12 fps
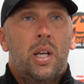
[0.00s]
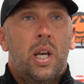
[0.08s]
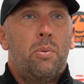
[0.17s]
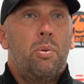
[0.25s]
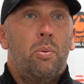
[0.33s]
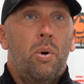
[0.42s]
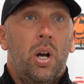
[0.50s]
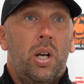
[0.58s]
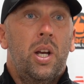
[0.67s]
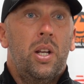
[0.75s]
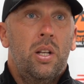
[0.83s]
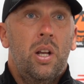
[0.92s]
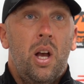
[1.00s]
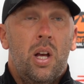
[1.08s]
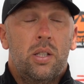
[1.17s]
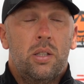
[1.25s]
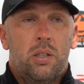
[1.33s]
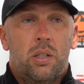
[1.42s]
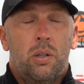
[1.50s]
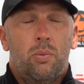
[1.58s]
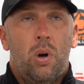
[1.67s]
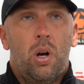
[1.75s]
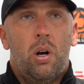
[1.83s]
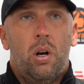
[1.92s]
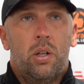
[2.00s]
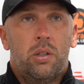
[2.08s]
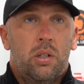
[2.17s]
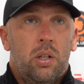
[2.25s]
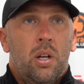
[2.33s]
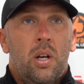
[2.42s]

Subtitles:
keep on working and work hard